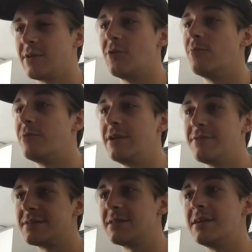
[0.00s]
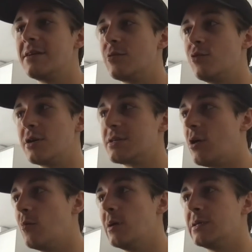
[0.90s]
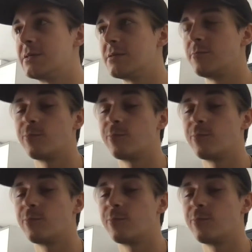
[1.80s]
previously Russ always,